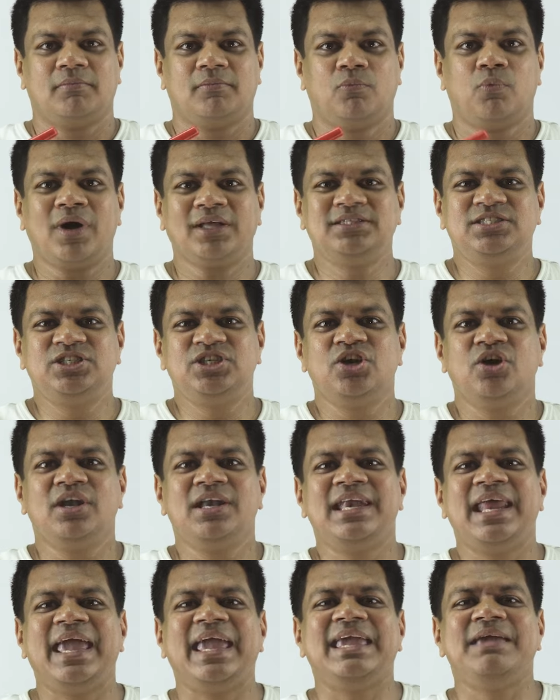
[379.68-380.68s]
what's your
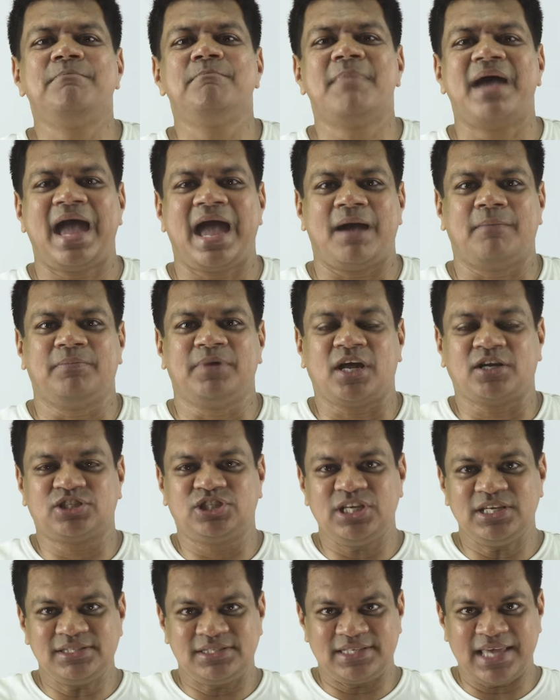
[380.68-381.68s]
name, ma'am? Now
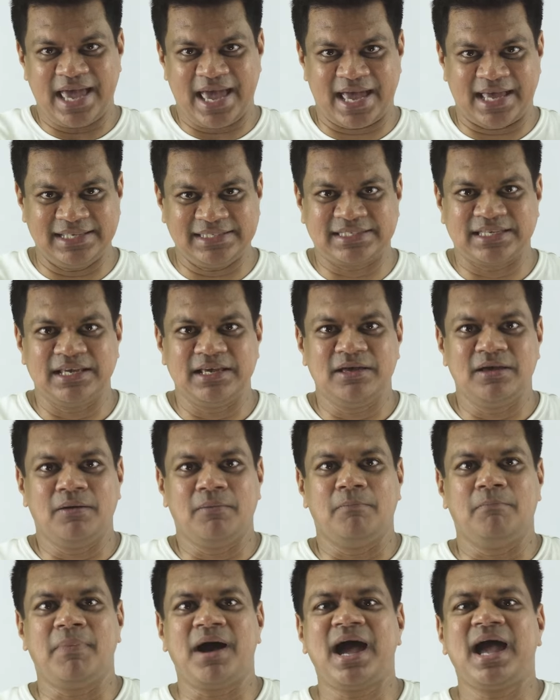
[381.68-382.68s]
she says,
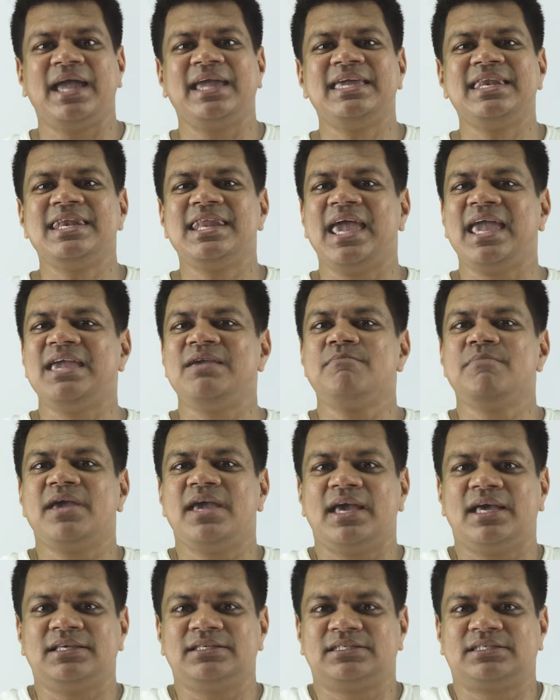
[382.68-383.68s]
my name
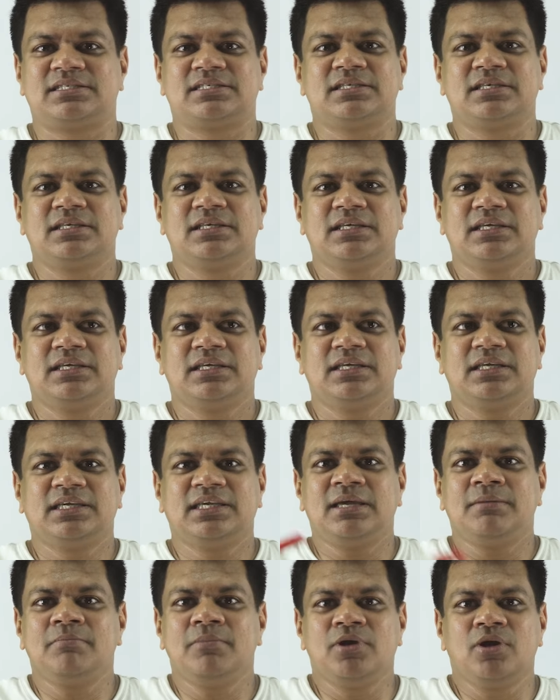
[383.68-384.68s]
is
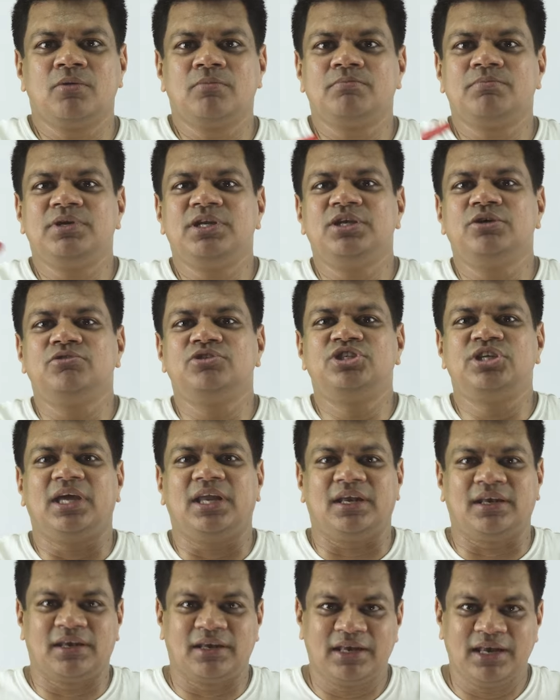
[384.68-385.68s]
Kim Long
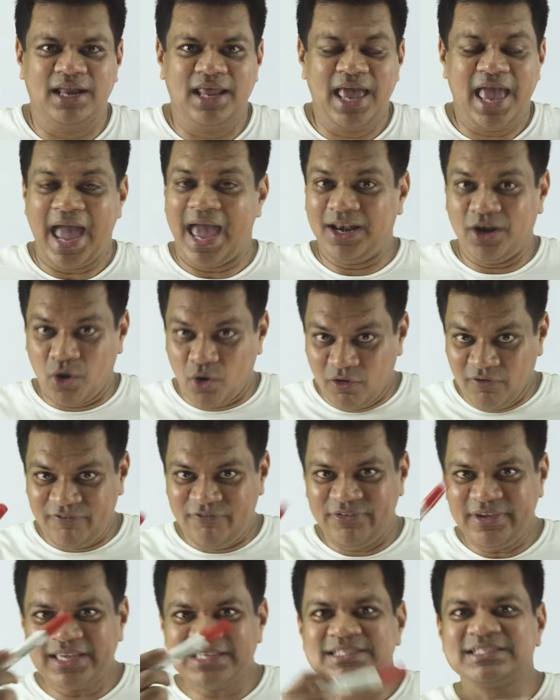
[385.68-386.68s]
Nugent. And
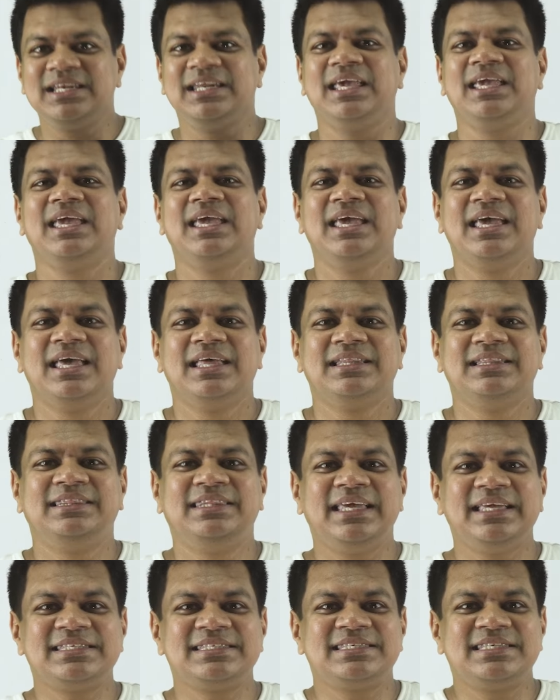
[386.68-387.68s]
obviously,
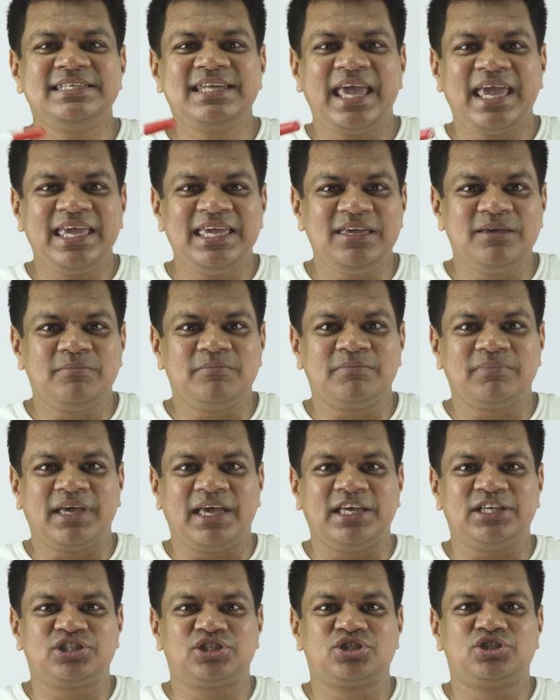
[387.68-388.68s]
this name
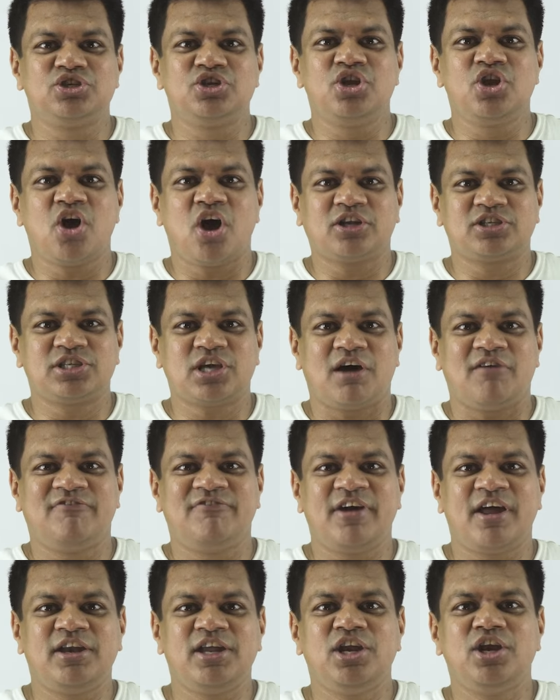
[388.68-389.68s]
is not a
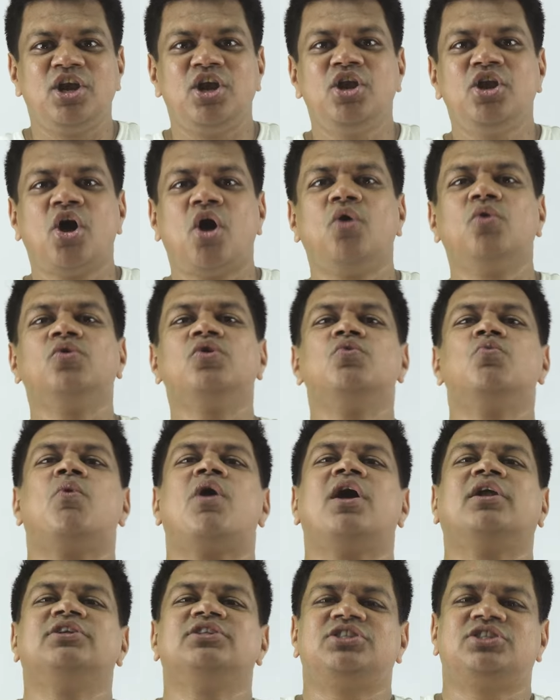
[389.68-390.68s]
very known
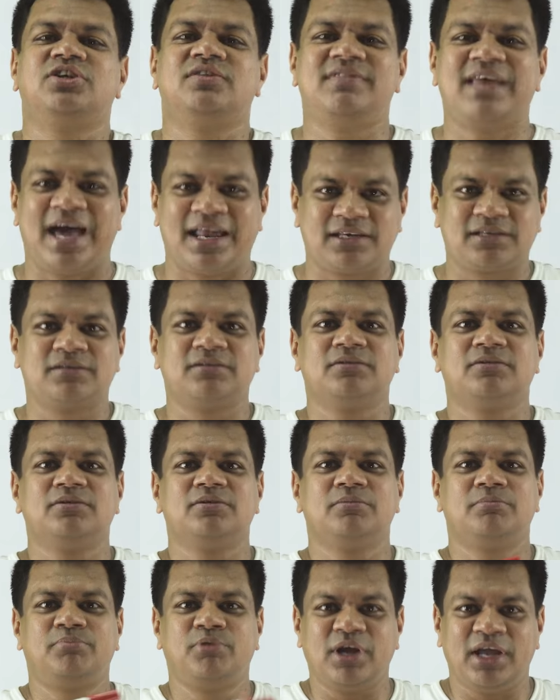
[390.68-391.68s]
one to that
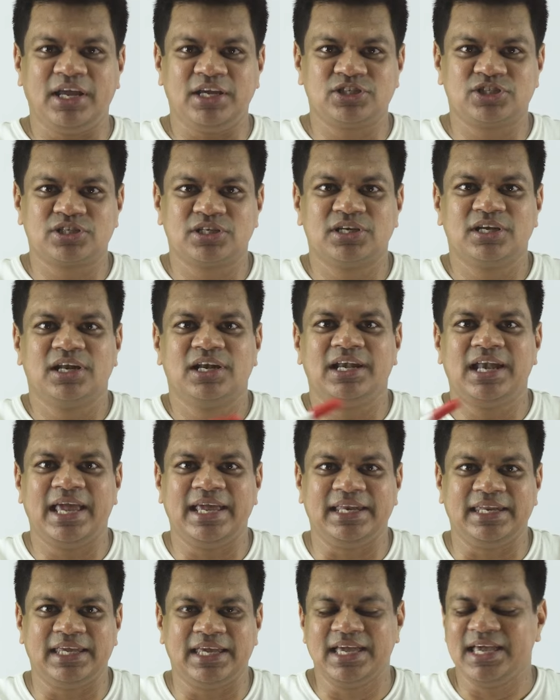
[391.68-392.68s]
British
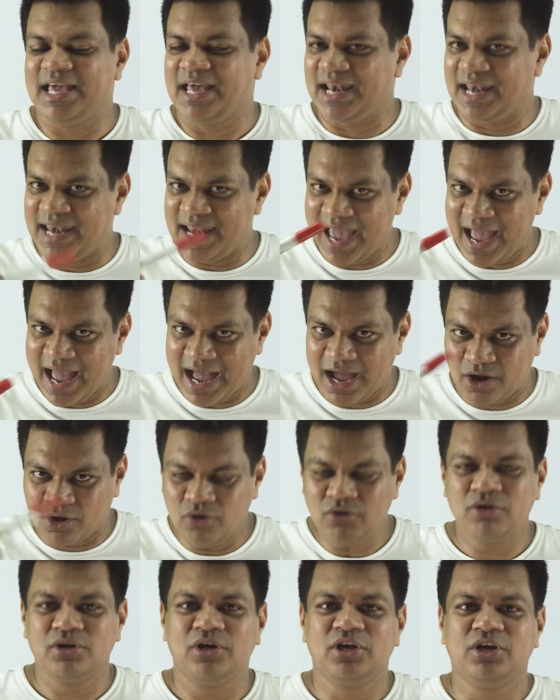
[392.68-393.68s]
lady.
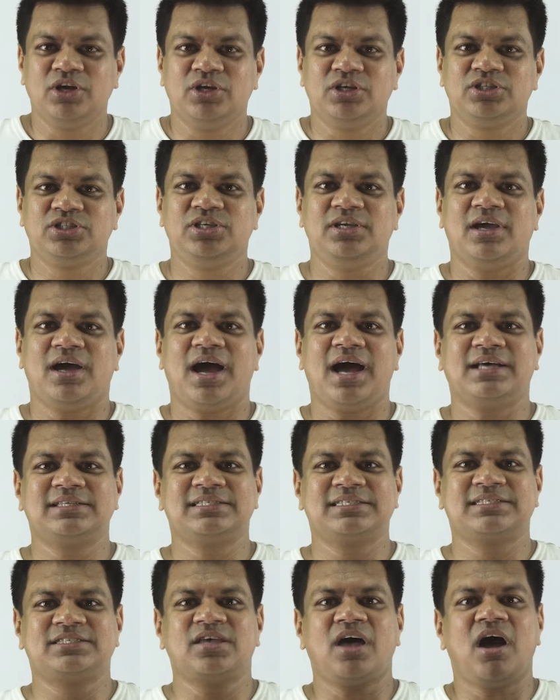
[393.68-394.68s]
Now, she
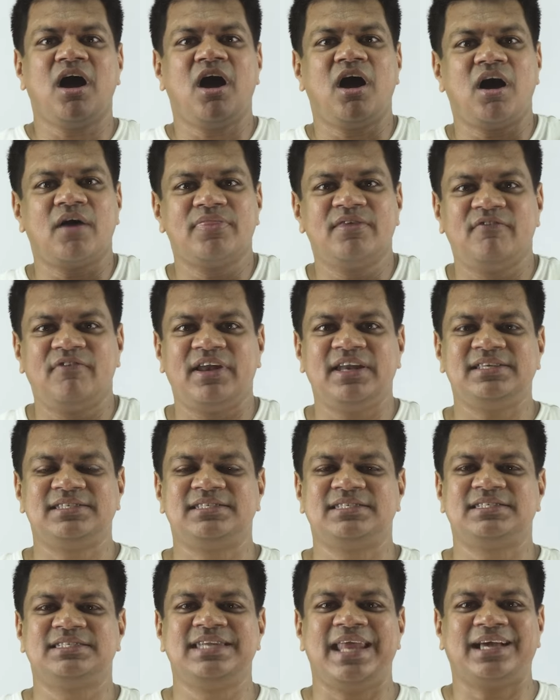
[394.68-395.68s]
asks her the very
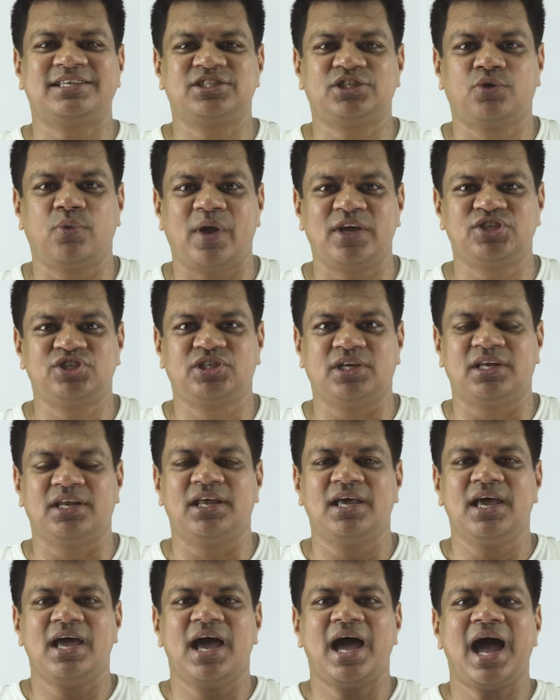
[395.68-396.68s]
next
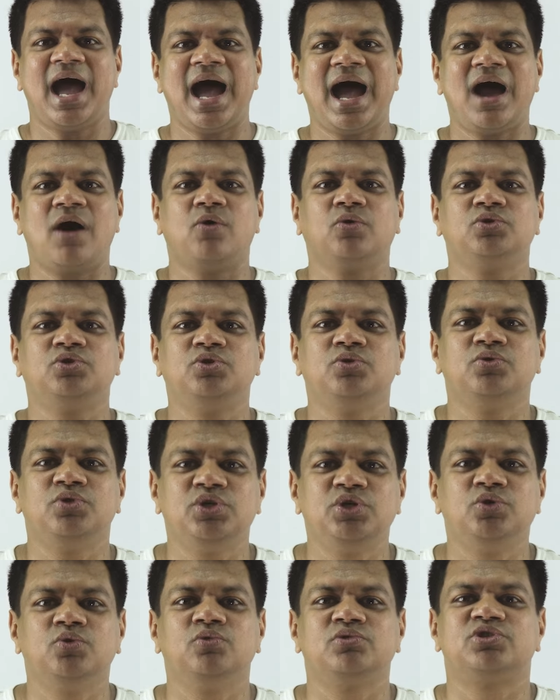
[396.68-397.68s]
question, how do
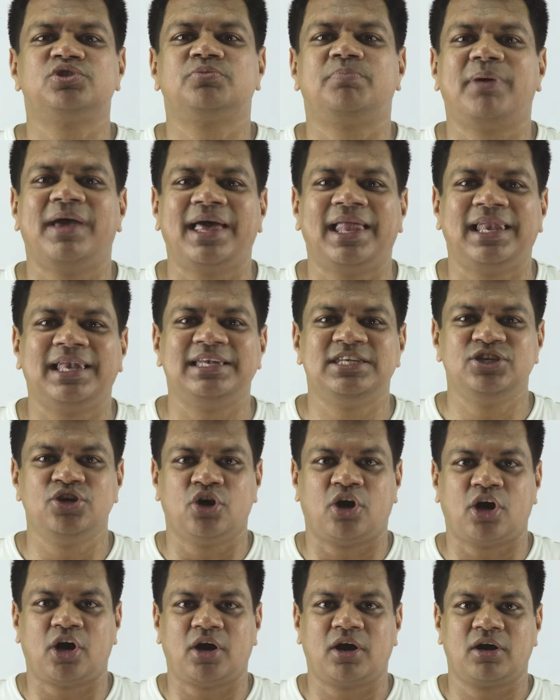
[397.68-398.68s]
you spell
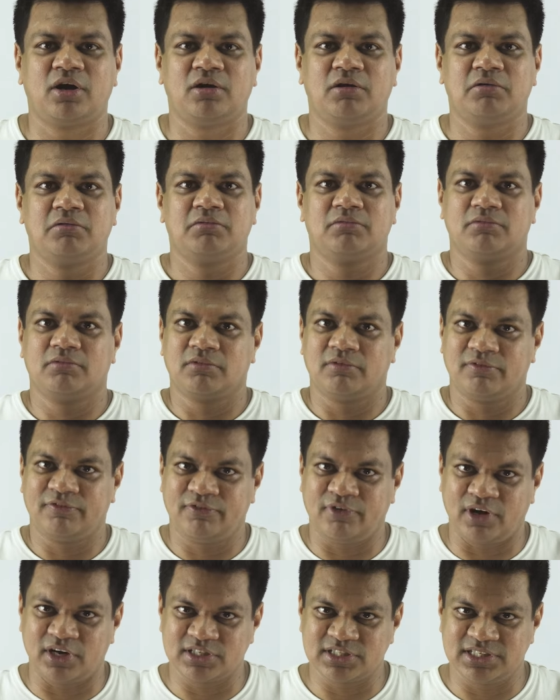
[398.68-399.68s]
your
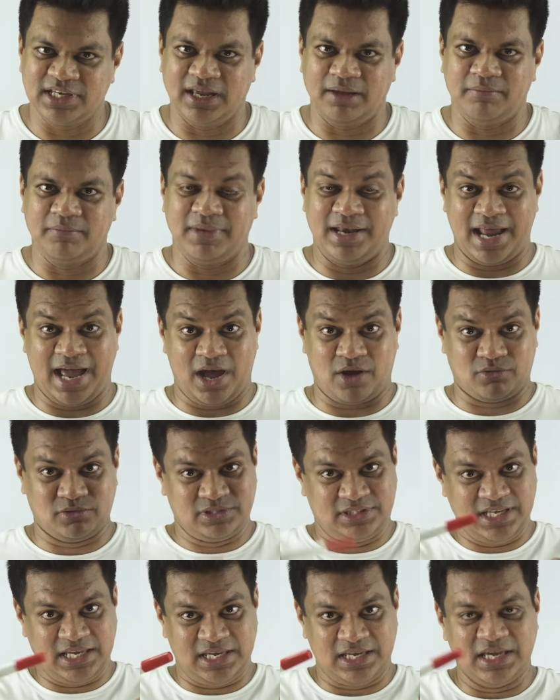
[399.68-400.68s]
first name? Now,
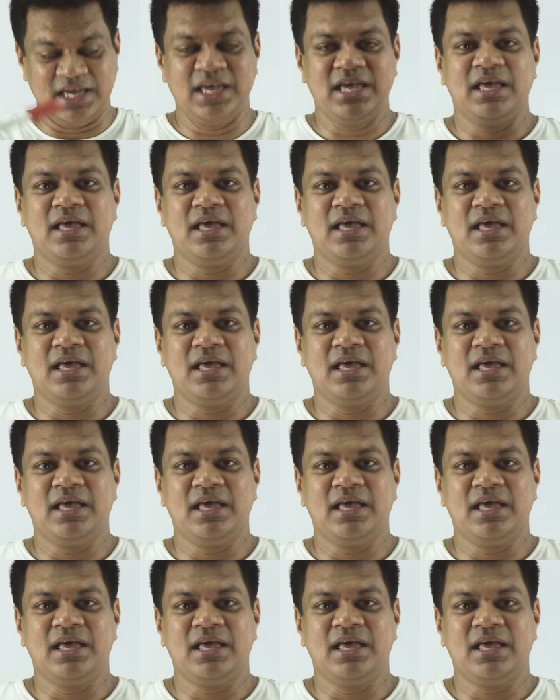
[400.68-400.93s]
see,